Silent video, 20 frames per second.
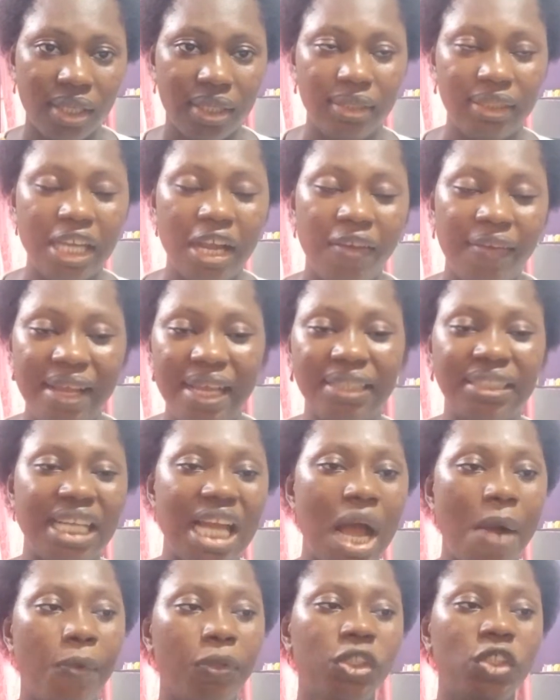Now, let's say
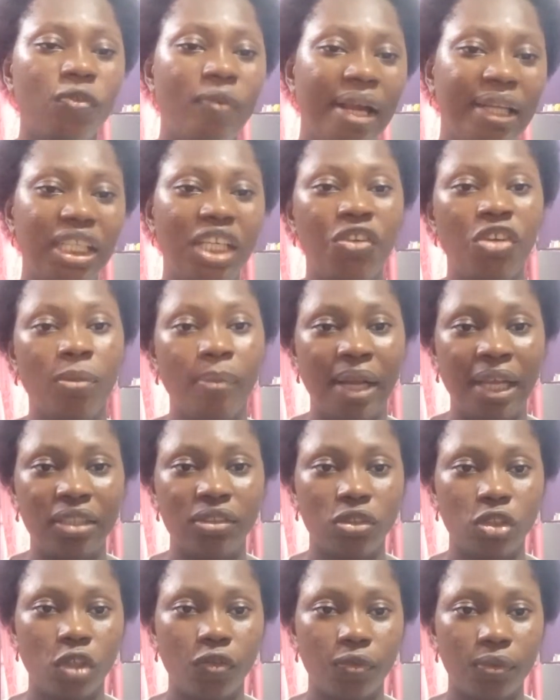I want to write a romance
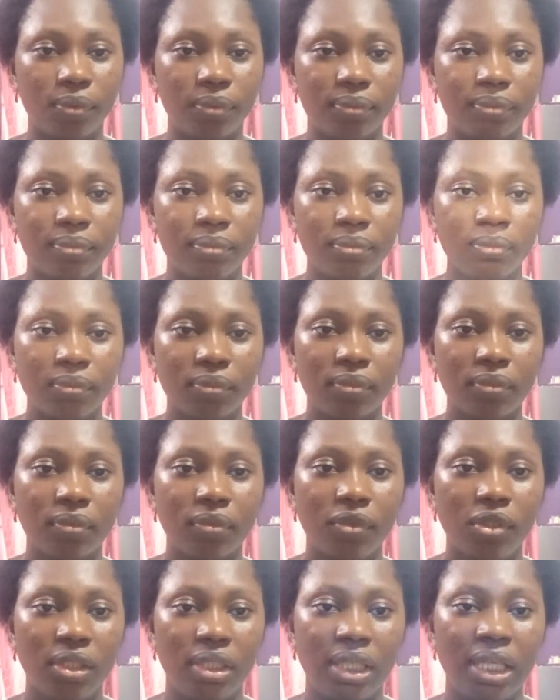novel,
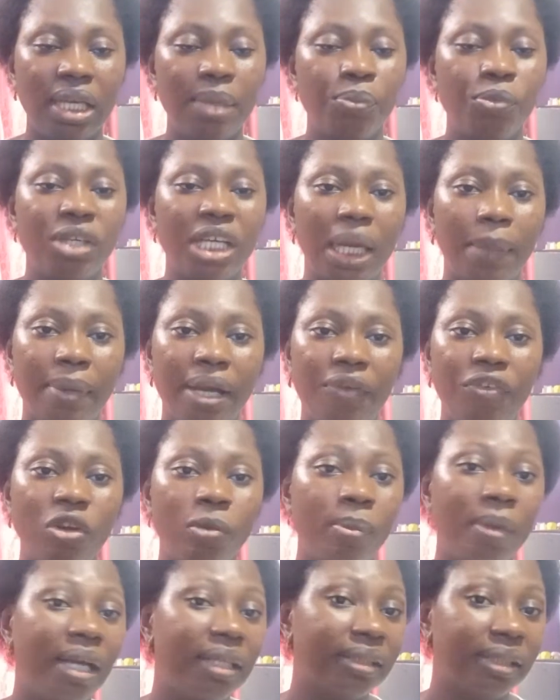okay, a book about
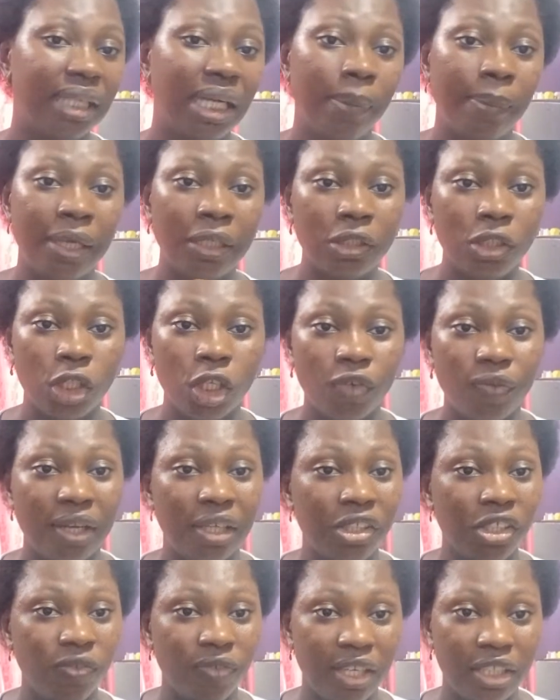romance and about love and
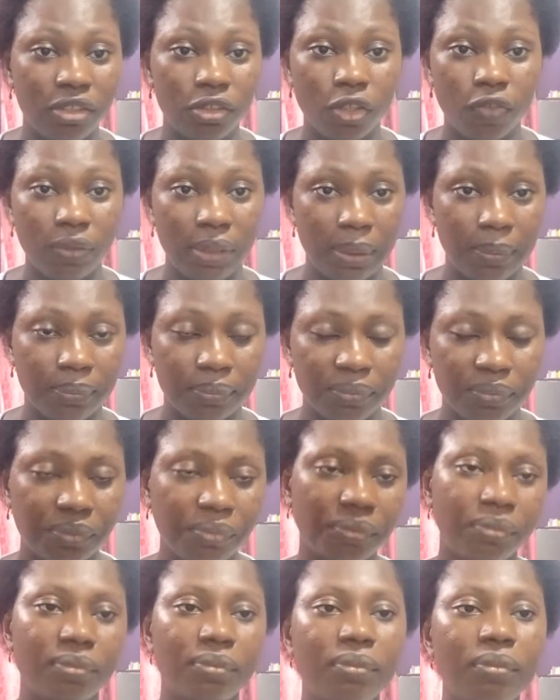the rest of them.
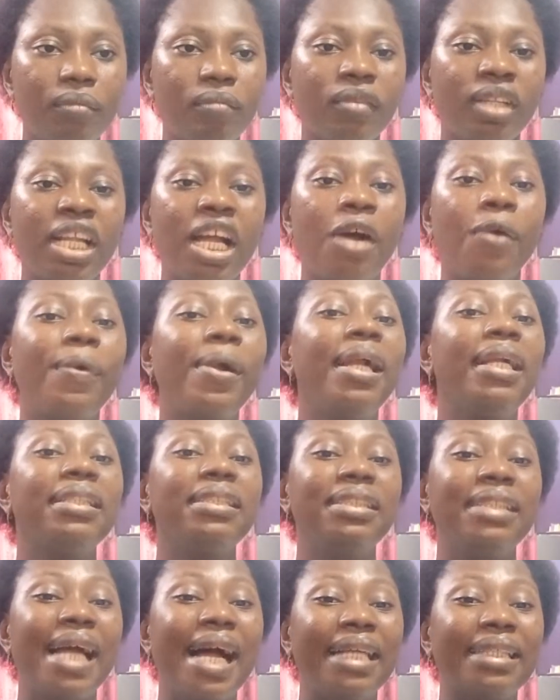Now,
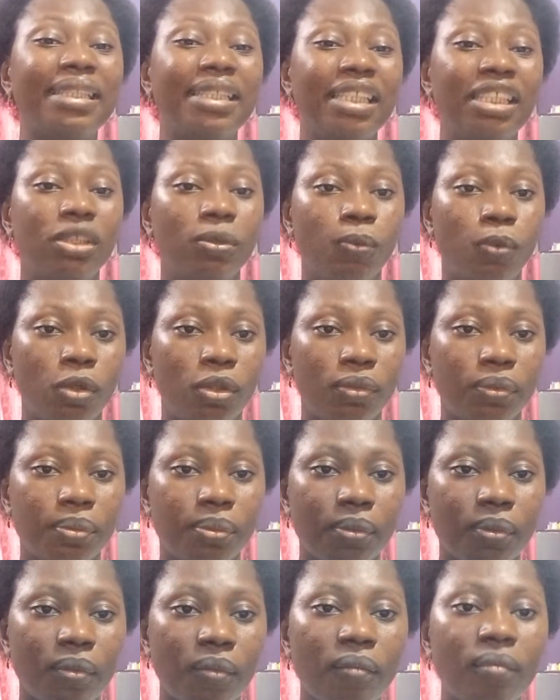that is one.
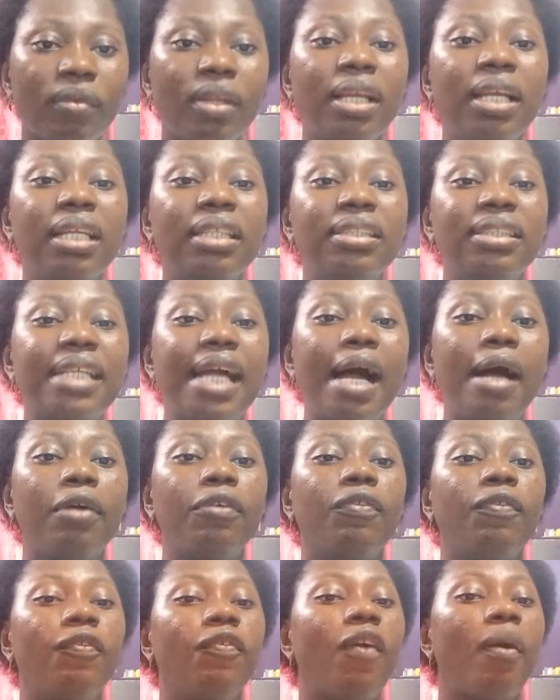Now,
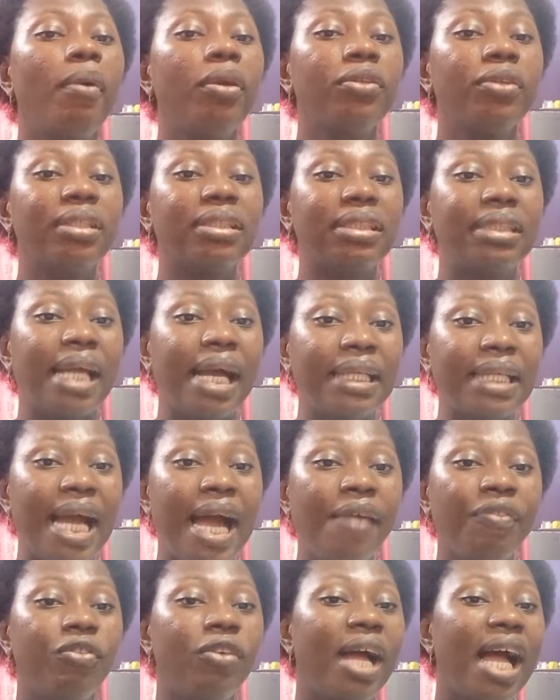for me to start, I
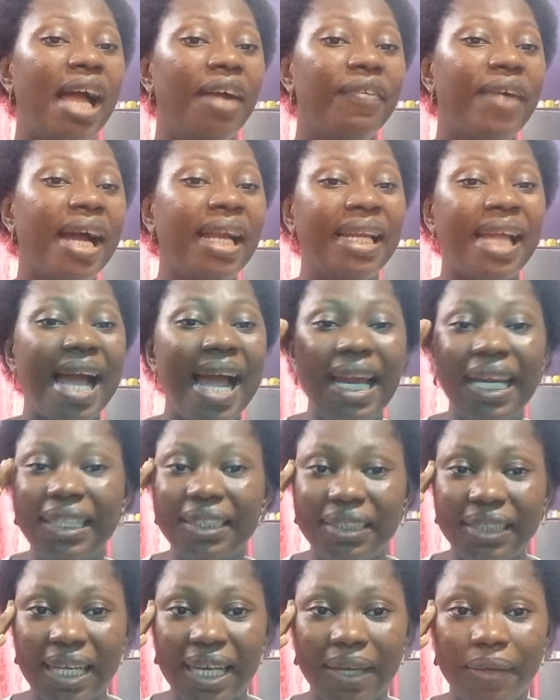have to have an
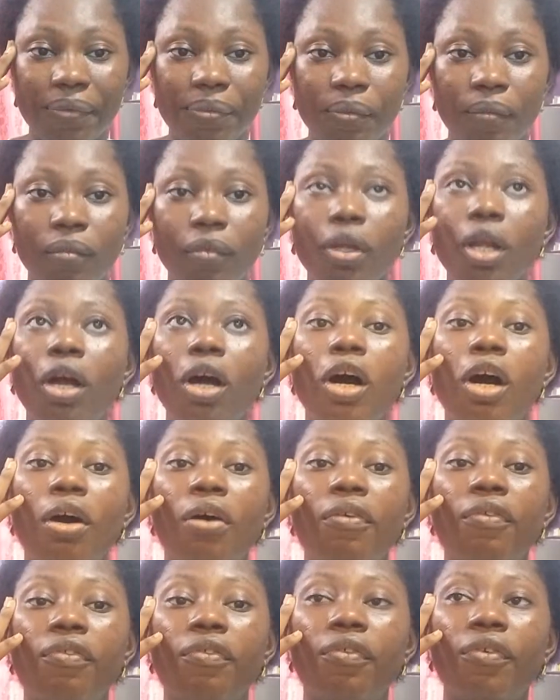idea
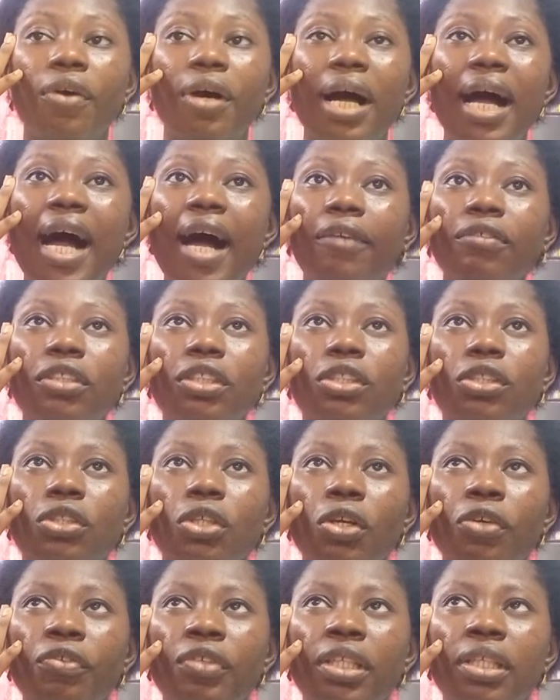of how the
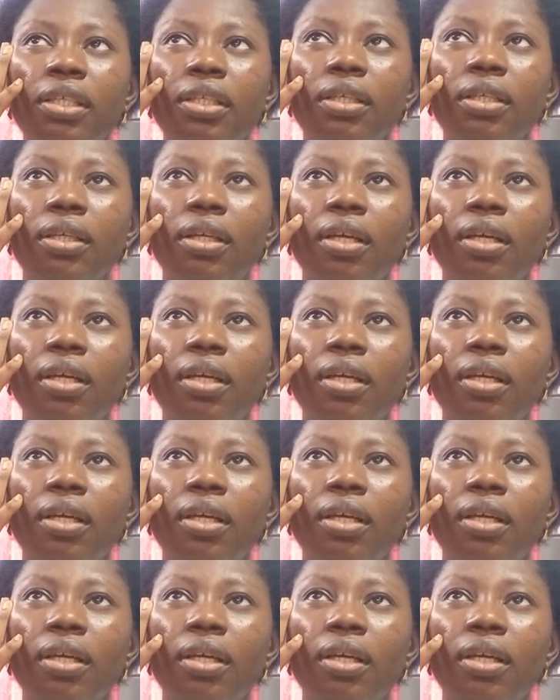story